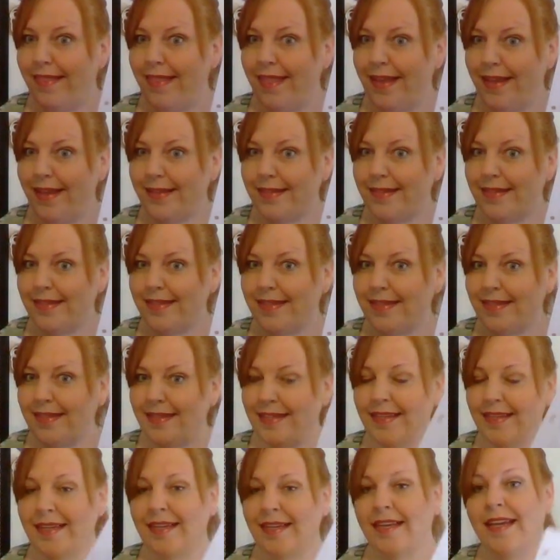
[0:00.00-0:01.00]
this.
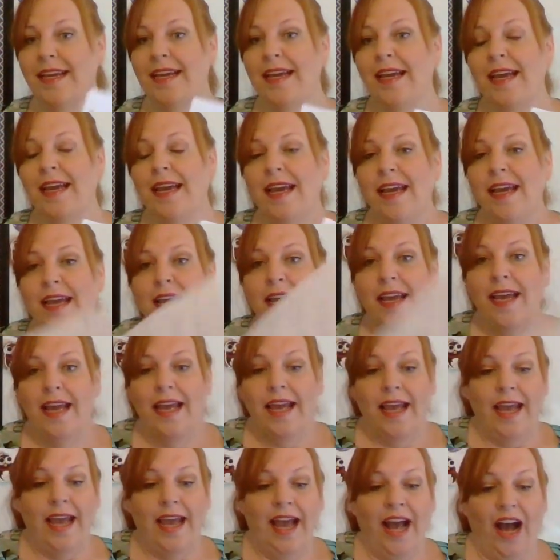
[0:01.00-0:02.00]

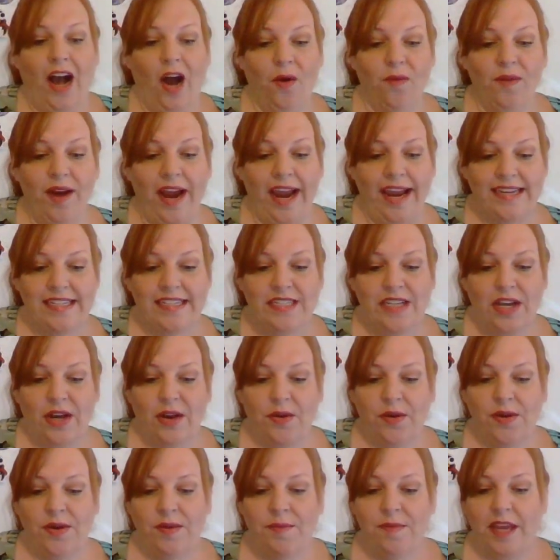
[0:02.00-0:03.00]
All right,
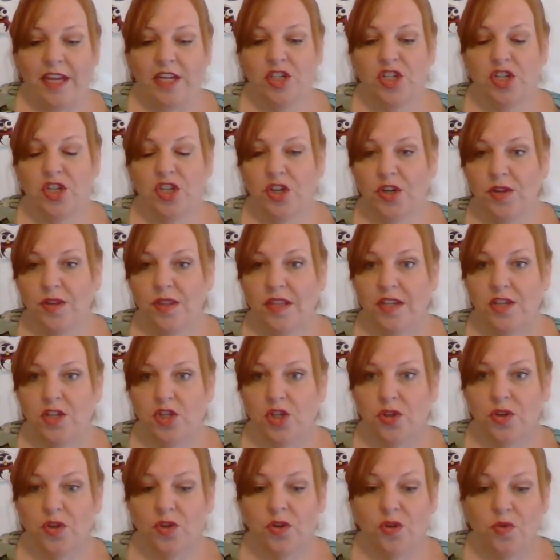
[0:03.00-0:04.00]
so make sure that
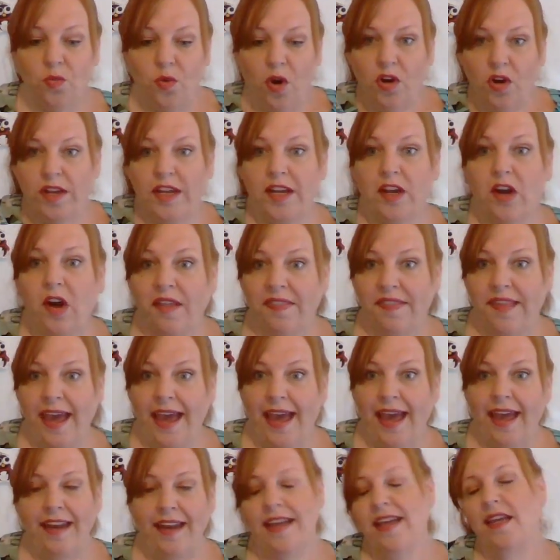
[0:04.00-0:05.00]
you're working on
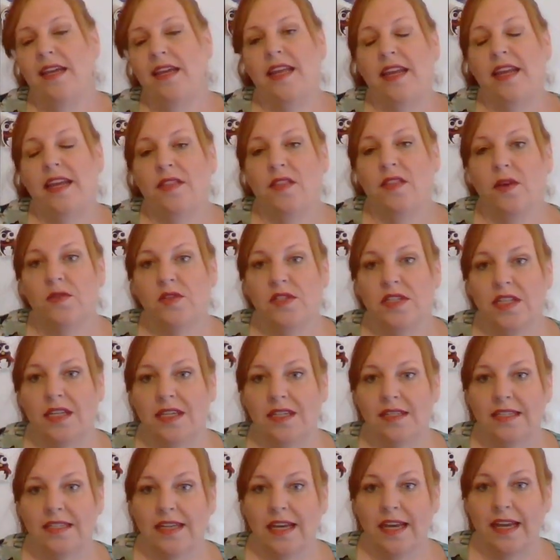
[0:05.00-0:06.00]
that and getting those
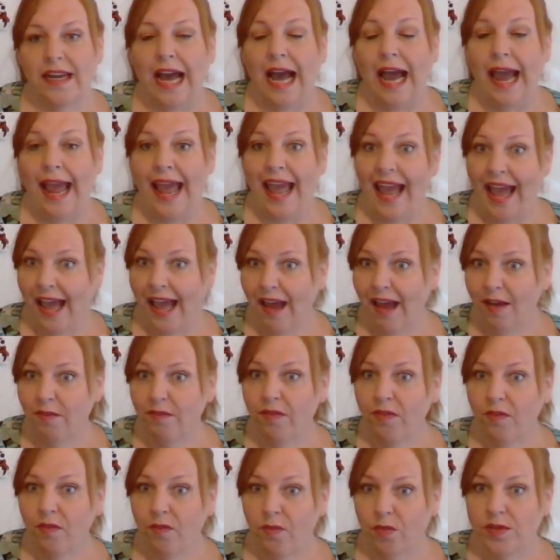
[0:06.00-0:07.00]
things done. I
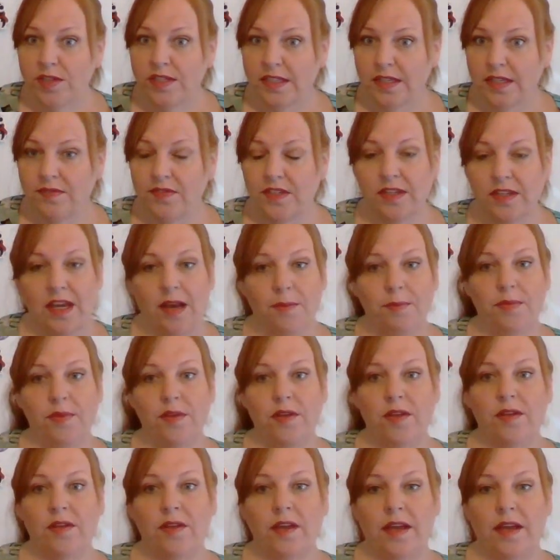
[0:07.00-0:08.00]
have received a
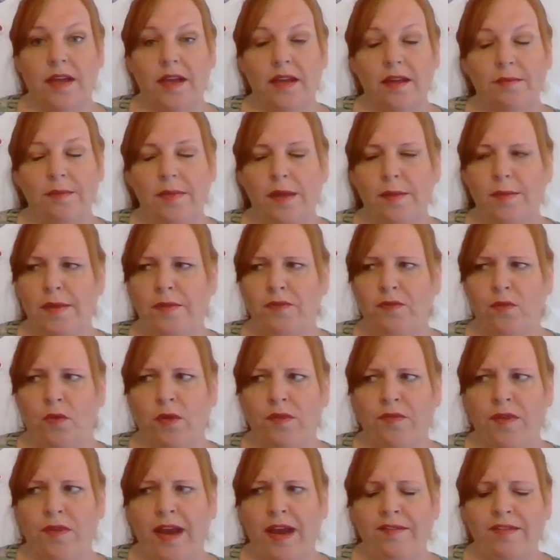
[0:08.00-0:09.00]
couple, maybe
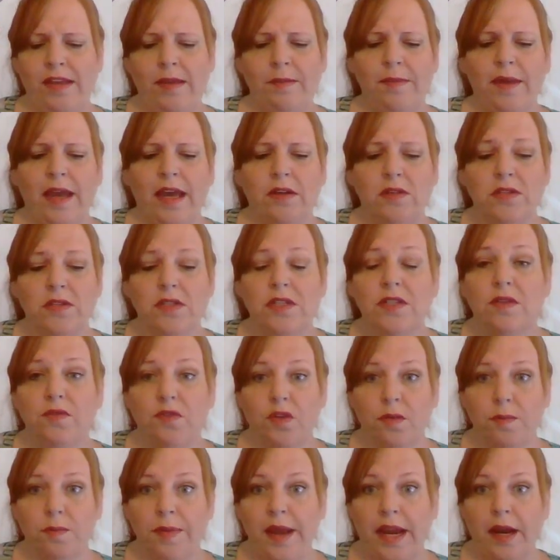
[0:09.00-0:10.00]
4 or 5 emails
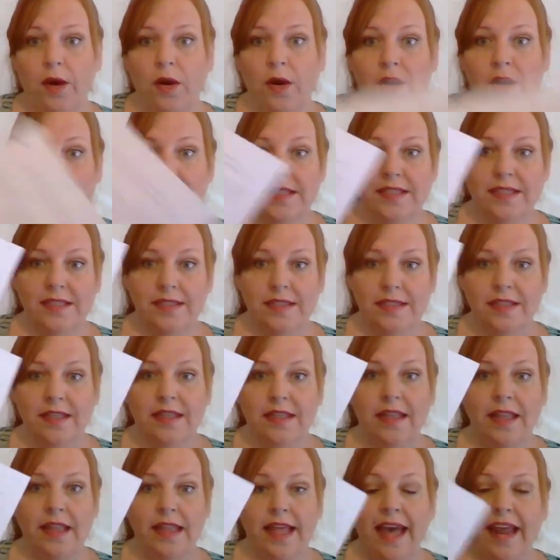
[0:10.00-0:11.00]
from parents
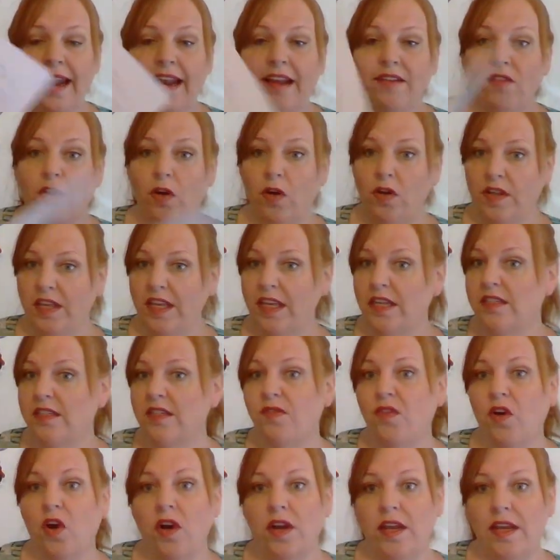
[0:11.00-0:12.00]
that kids
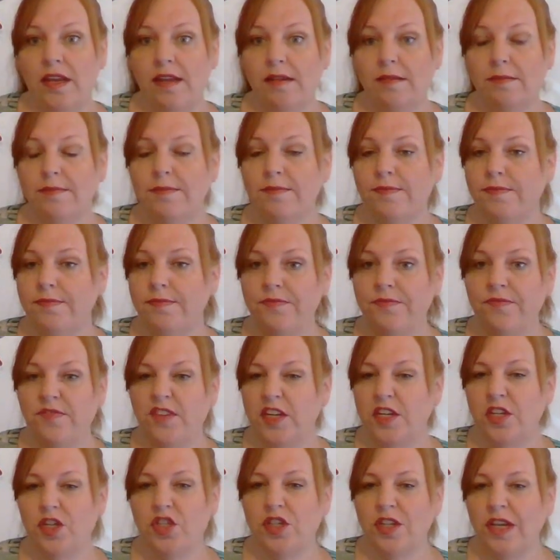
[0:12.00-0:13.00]
have already
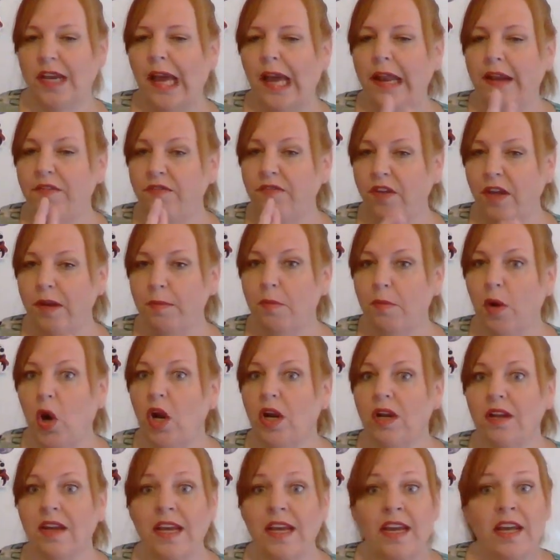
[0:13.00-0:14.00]
finished the kind of fun
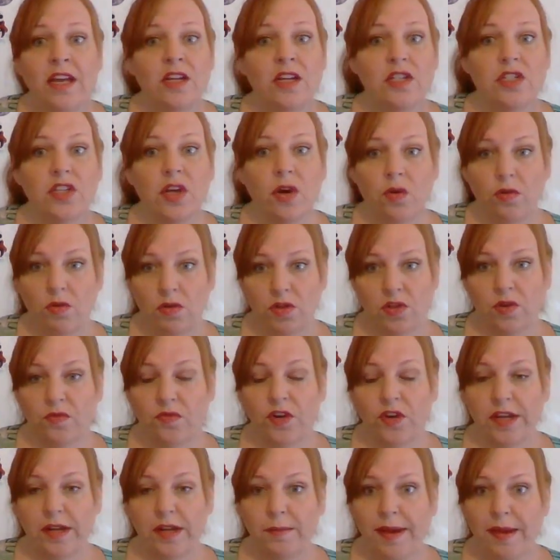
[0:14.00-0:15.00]
part. So
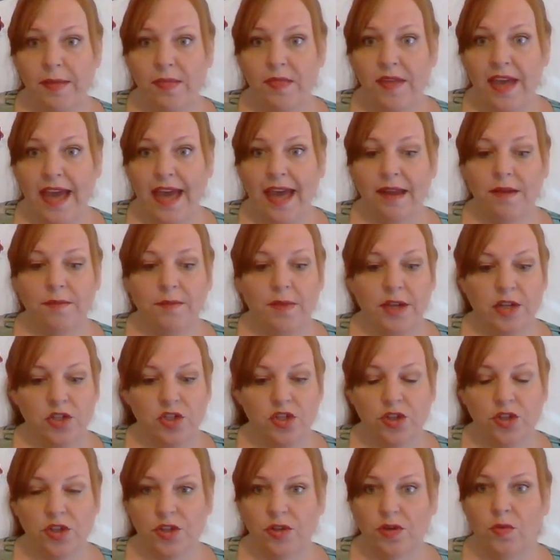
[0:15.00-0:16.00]
don't forget about that. Make
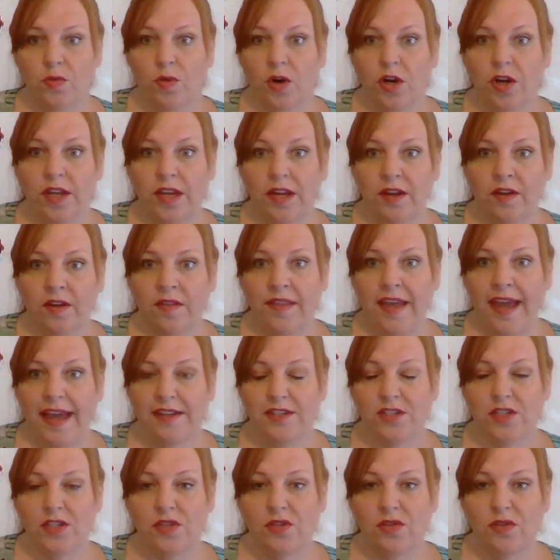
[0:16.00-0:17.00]
sure you're working on
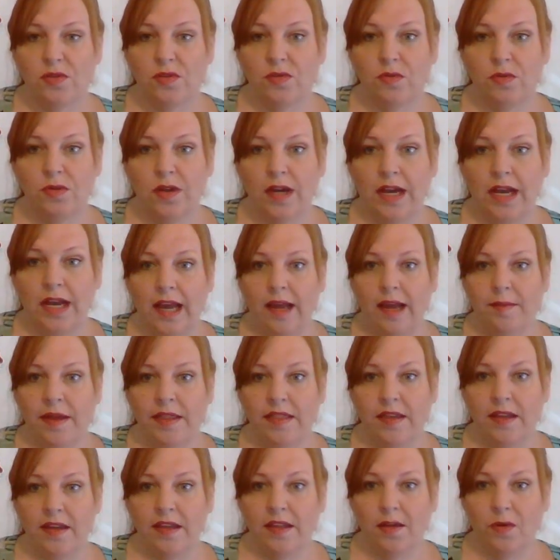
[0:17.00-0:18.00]
that too.
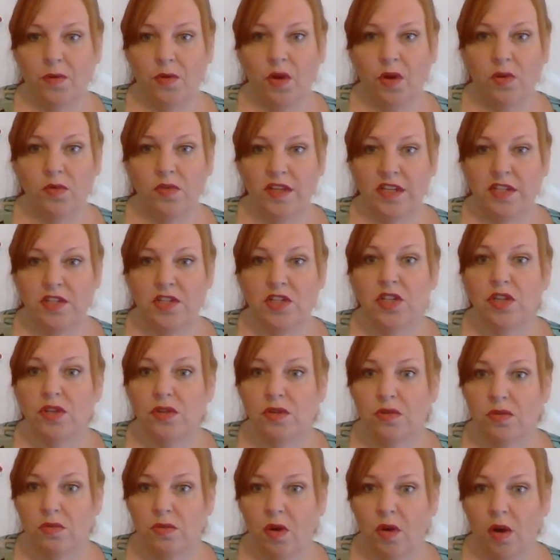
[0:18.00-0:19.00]
I think there were only
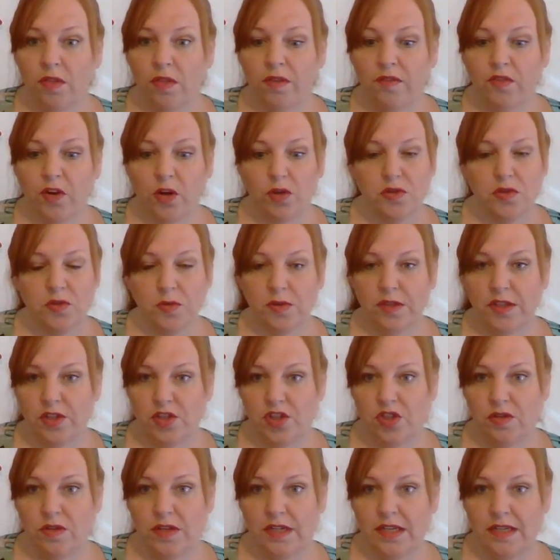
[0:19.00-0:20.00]
2 on the first one
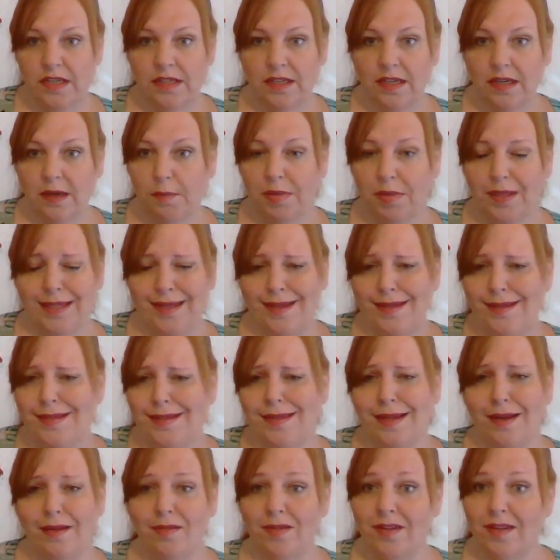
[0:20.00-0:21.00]
that you needed to complete,
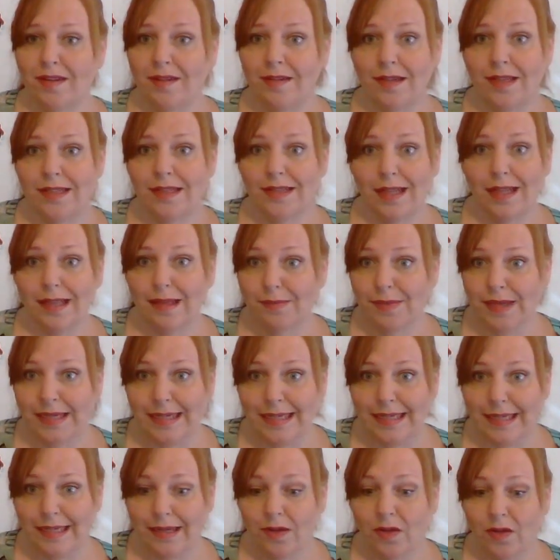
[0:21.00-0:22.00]
so it's not that
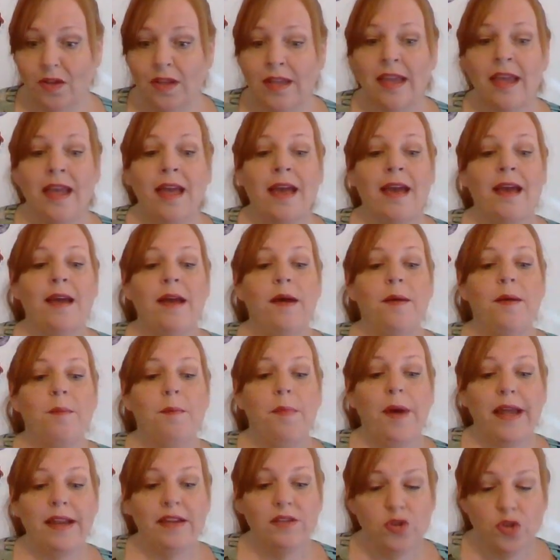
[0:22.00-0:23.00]
big a deal.
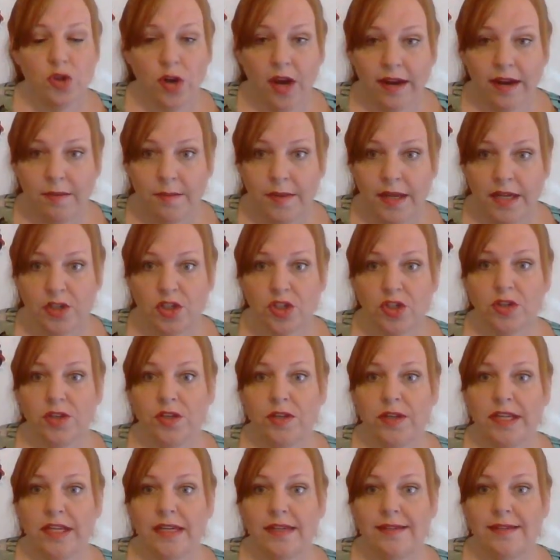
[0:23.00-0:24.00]
But try to make sure
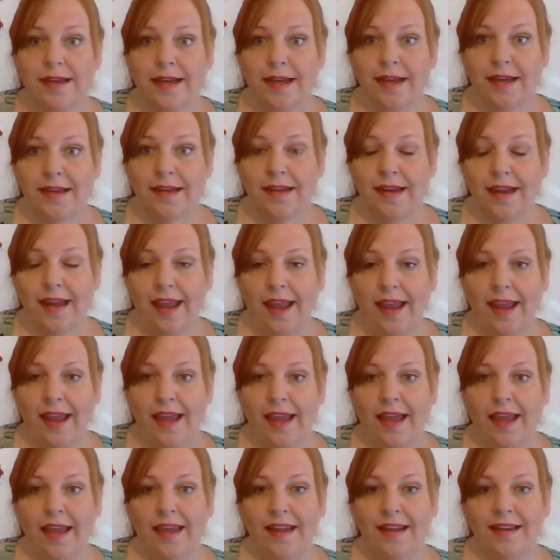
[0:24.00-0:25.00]
you get it done
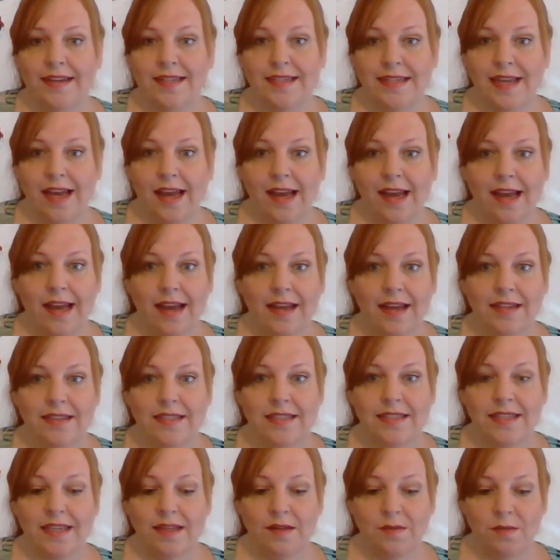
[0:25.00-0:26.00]
and
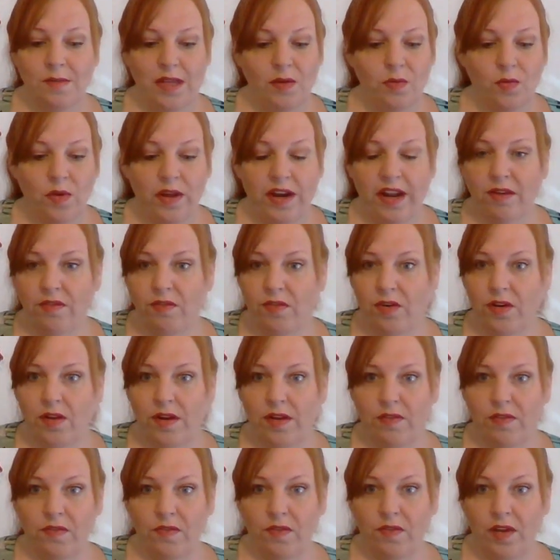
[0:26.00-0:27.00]
send me whatever,
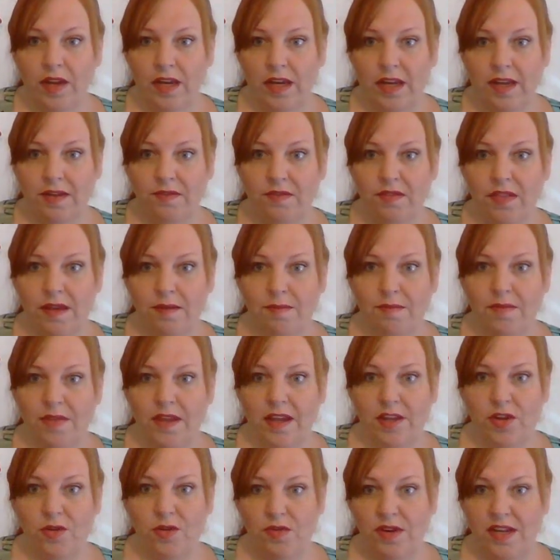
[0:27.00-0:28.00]
if any of them
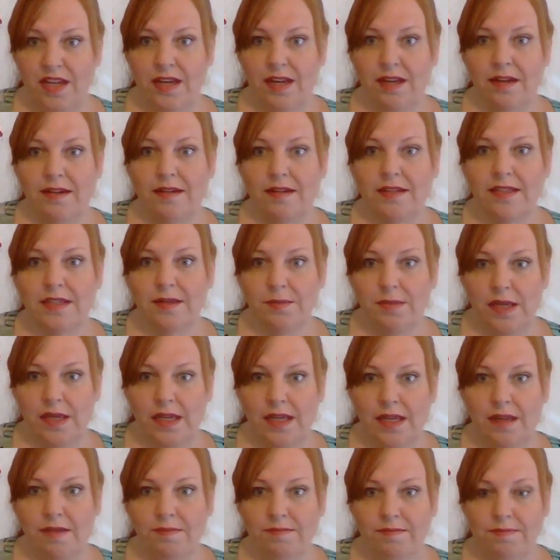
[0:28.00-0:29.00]
that you needed to
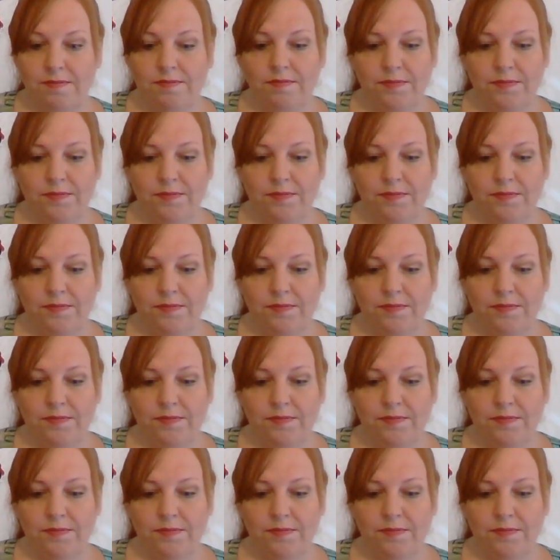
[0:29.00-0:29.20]
be,